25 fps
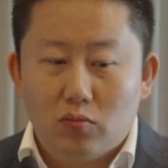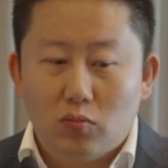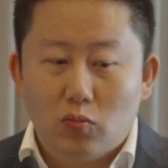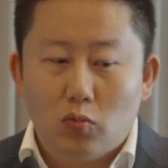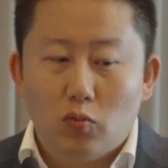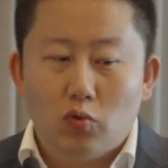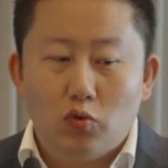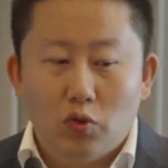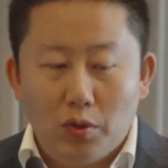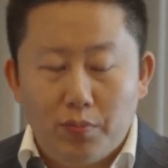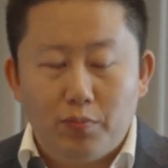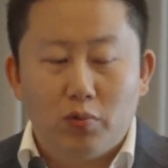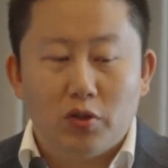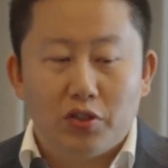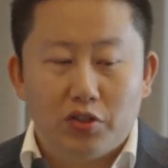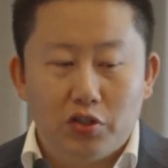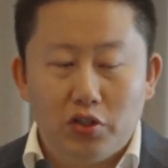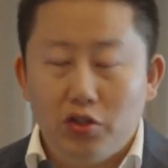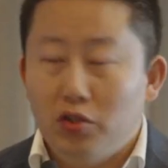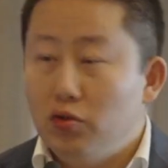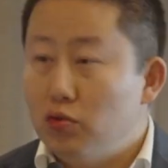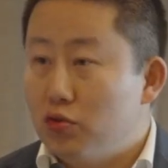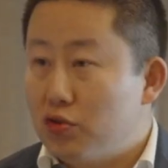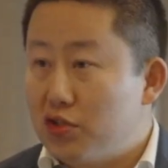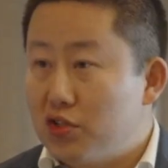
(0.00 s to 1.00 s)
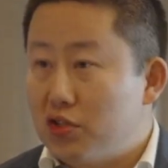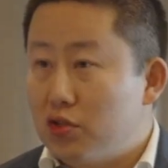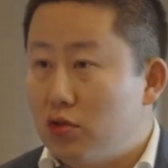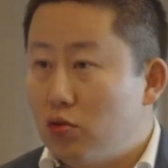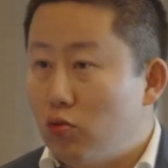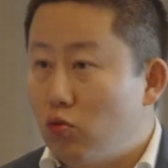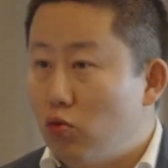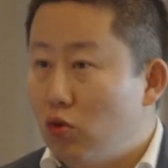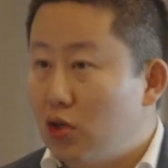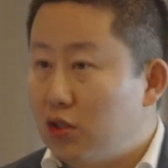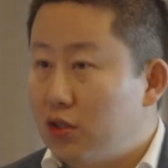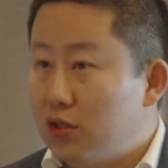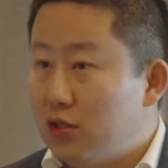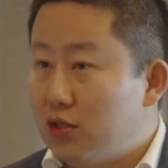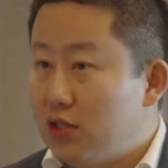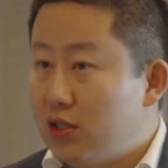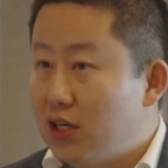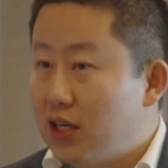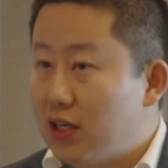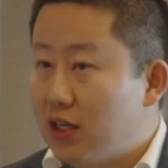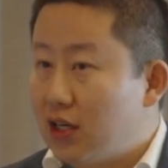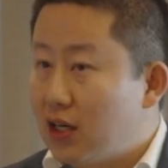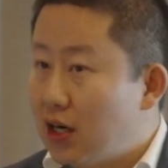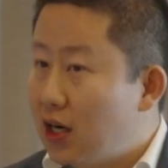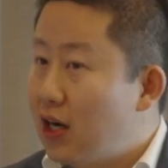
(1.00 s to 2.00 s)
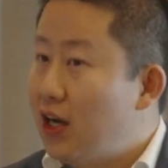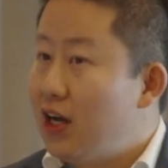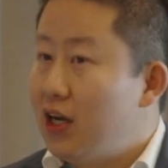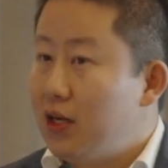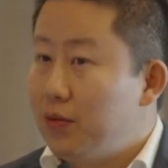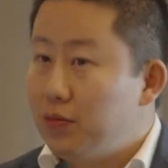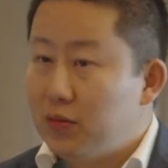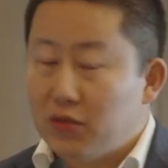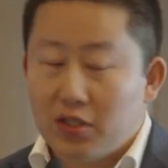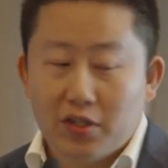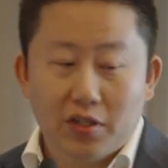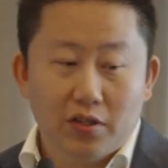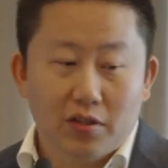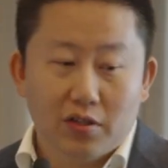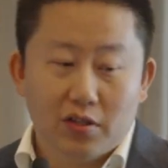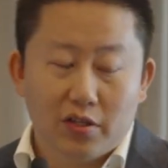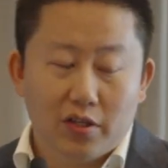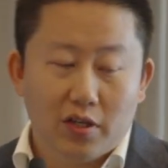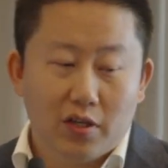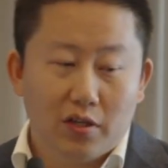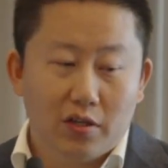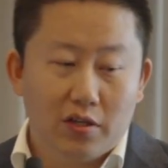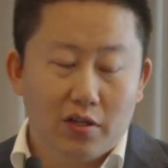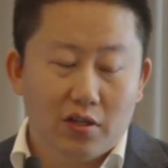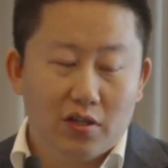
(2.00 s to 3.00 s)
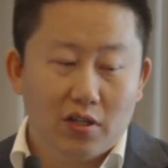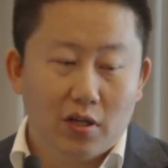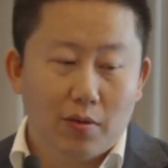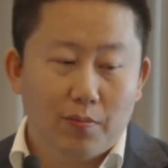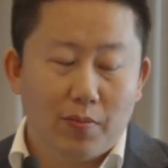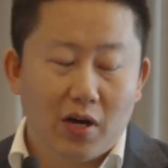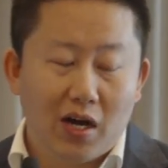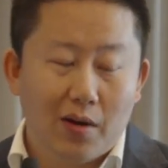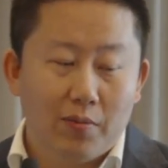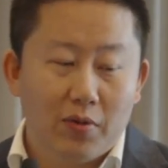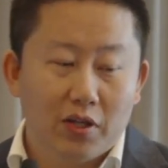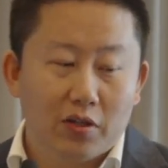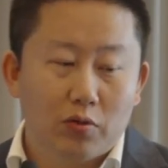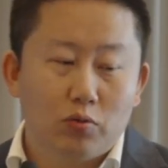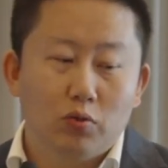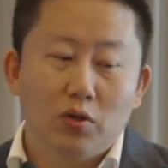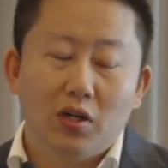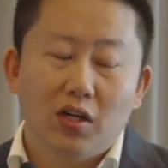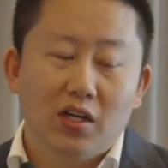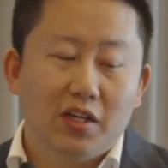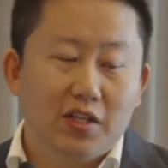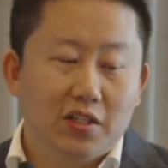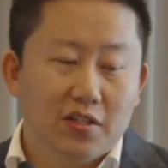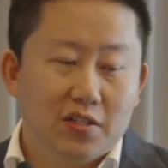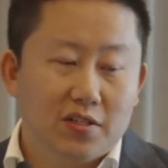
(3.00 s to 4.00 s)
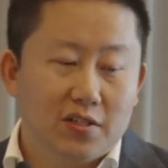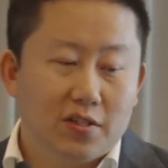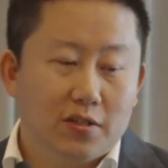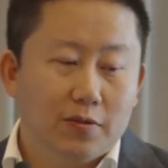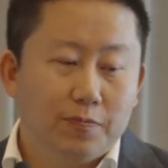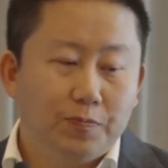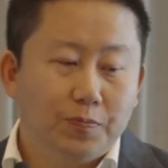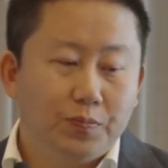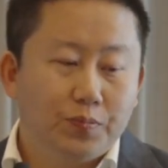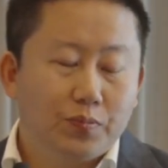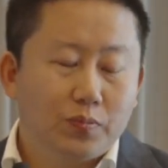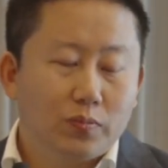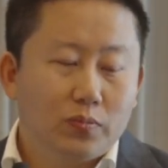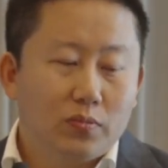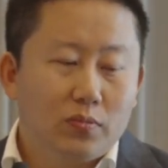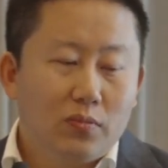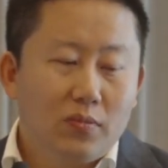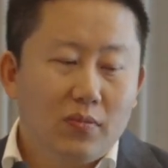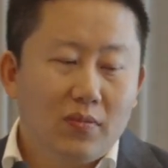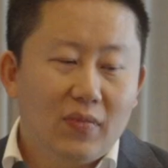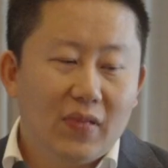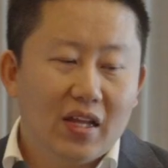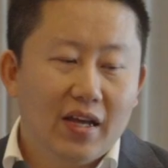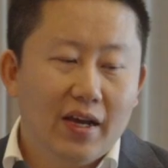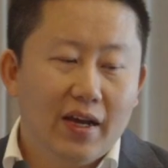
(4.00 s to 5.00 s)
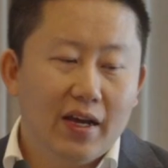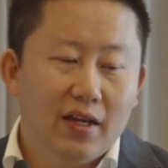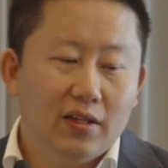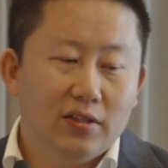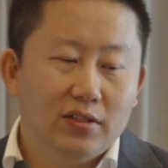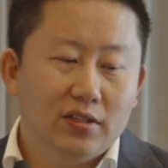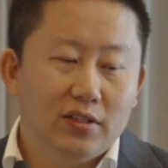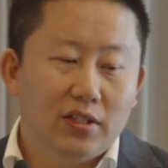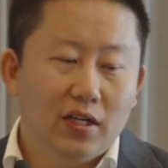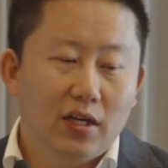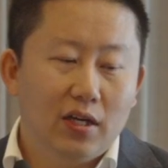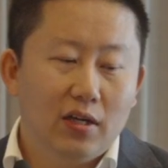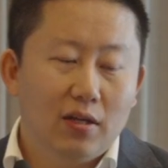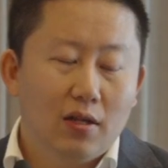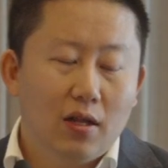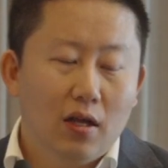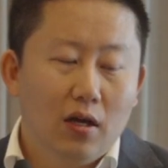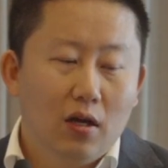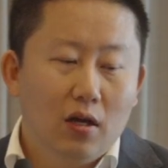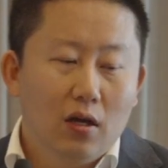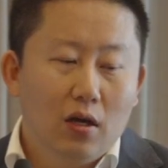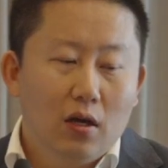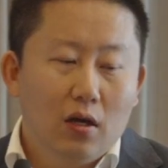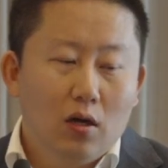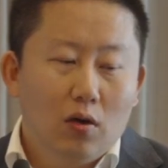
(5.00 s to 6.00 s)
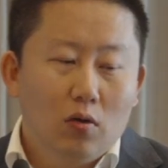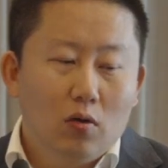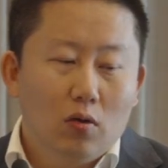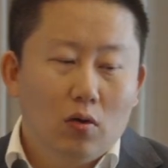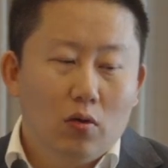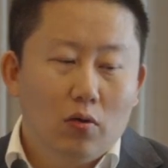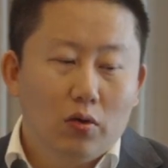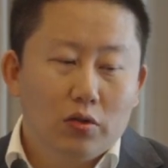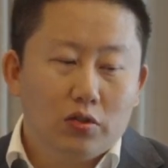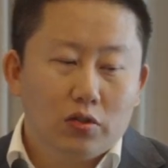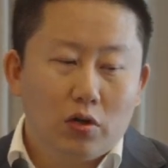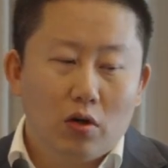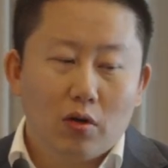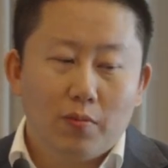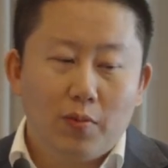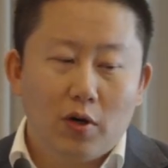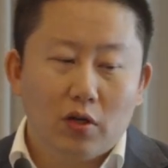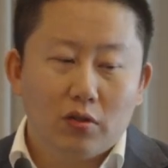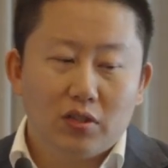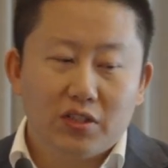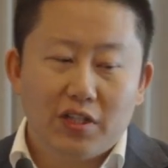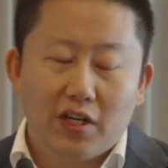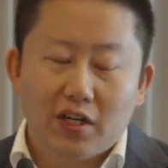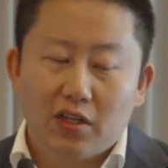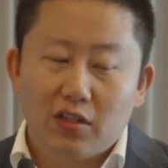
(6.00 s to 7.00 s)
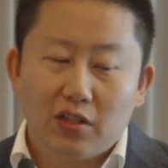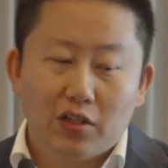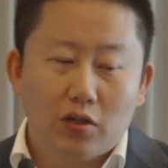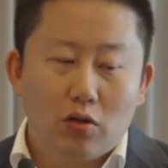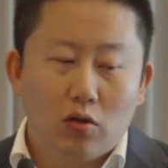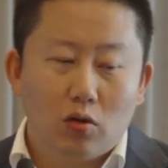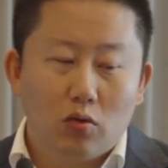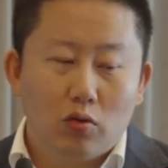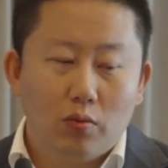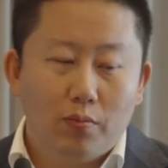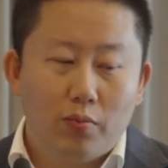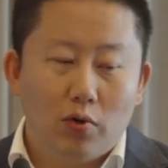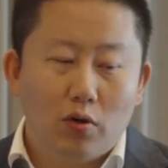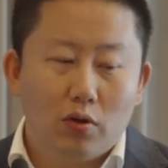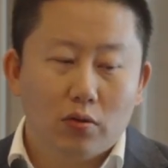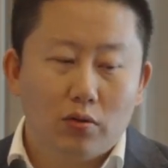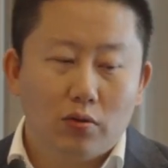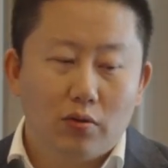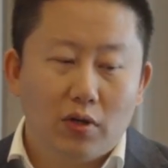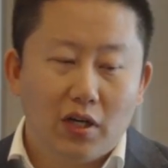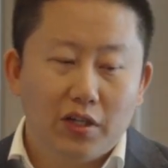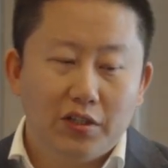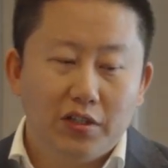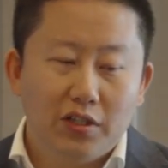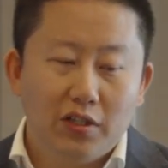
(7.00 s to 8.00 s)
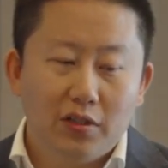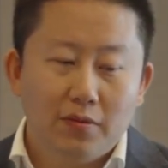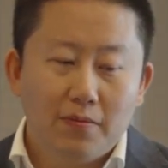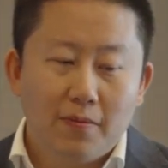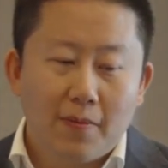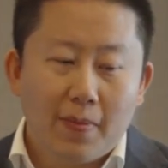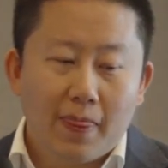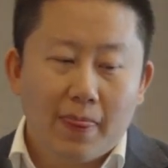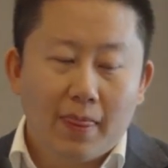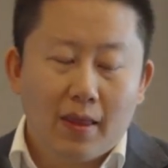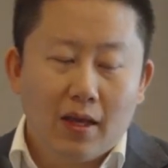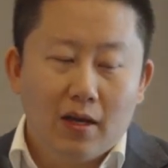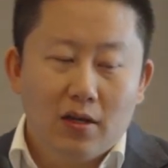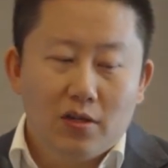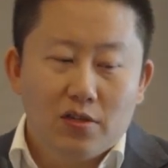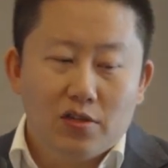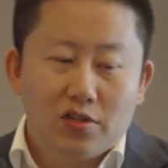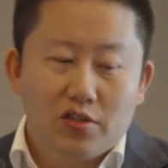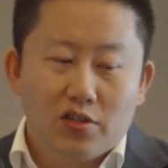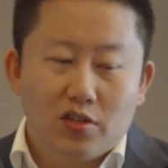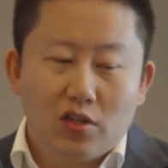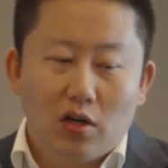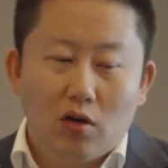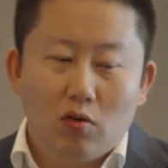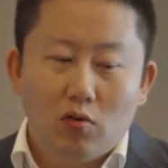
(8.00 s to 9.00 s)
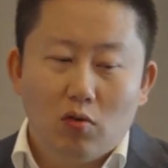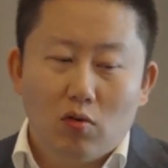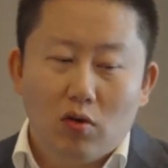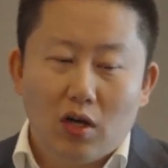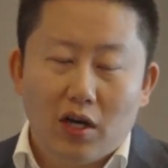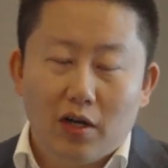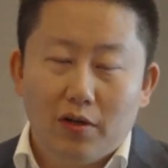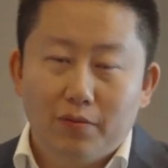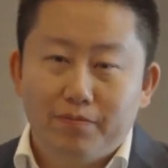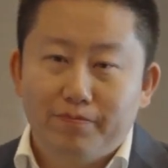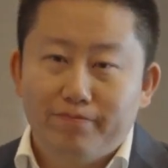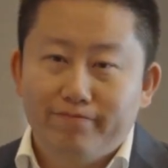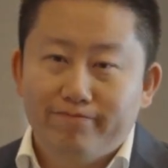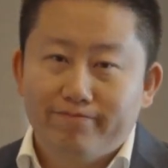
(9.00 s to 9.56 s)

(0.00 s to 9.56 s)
reproduce what they claimed in their public release. And when we talk about technical report writing, so